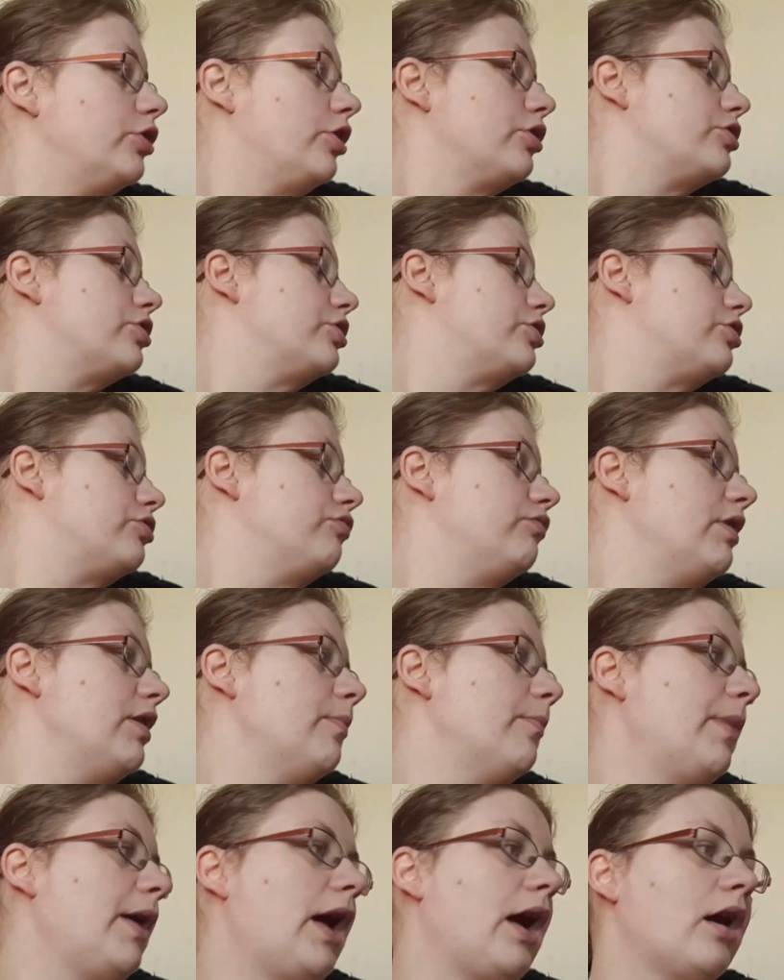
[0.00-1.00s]
doctor to
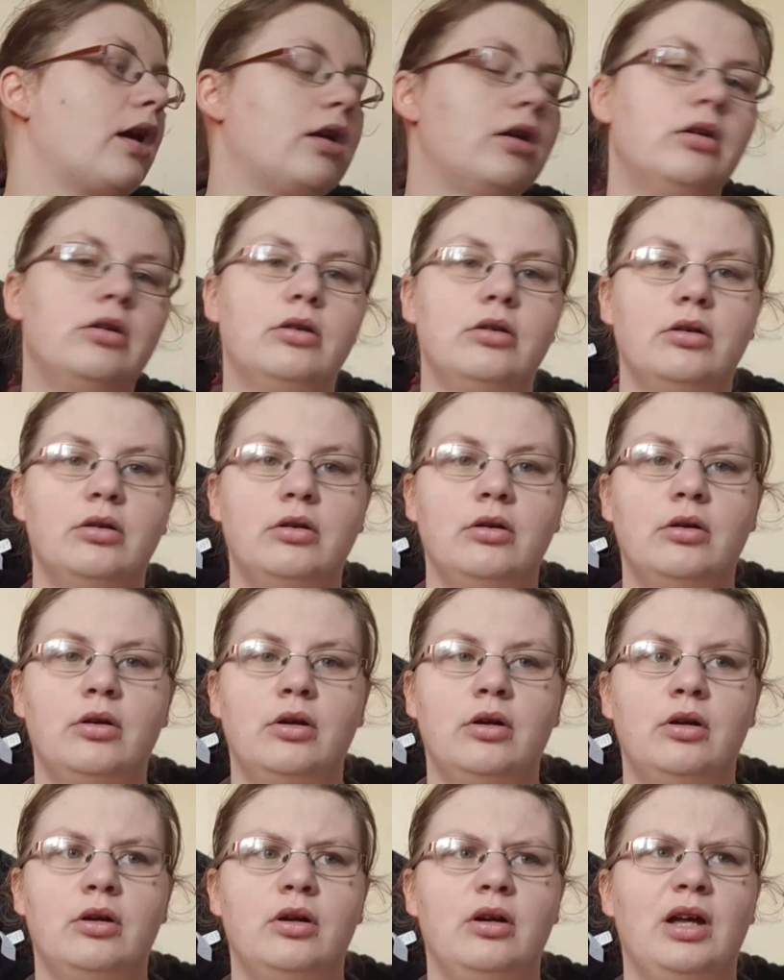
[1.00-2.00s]
ring back.
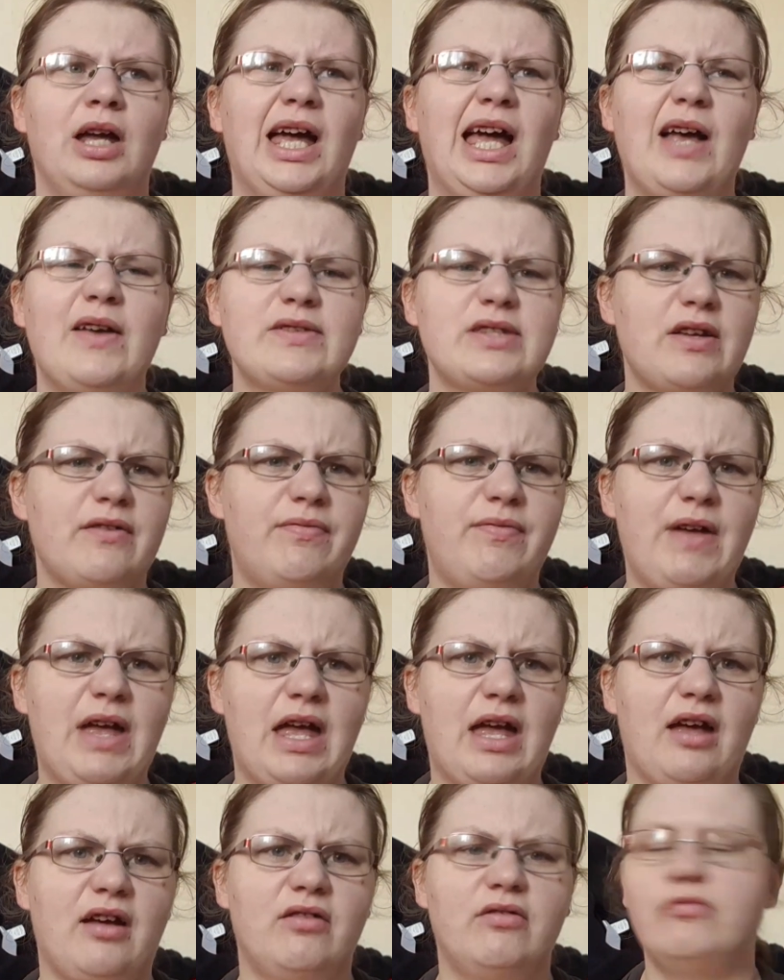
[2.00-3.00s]
How's that
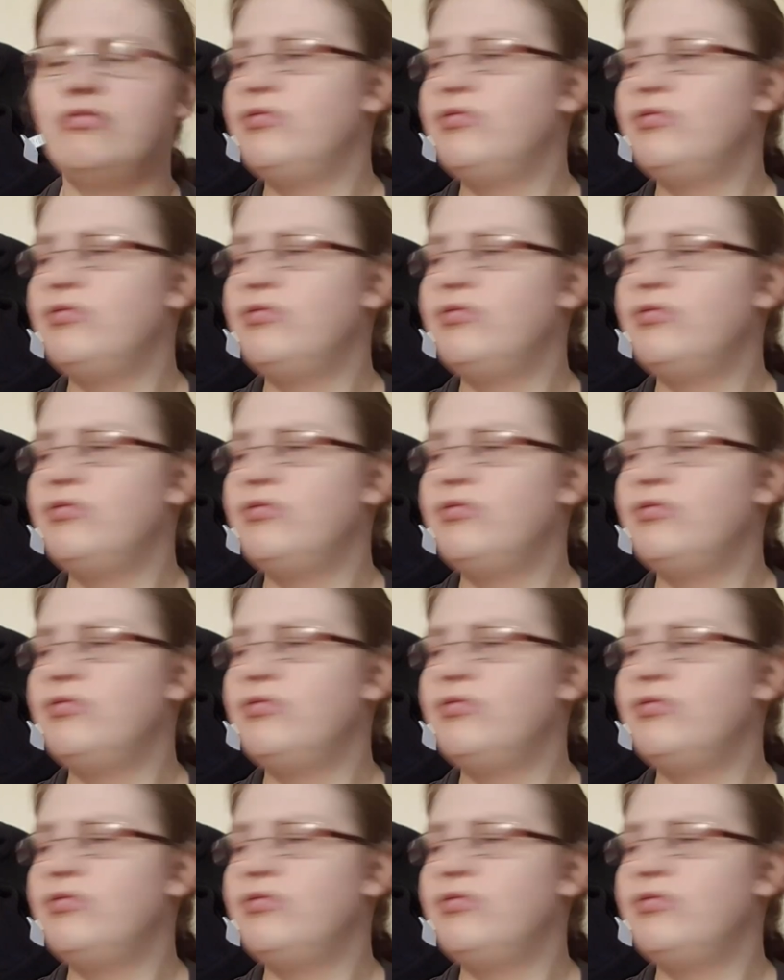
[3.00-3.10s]
fair?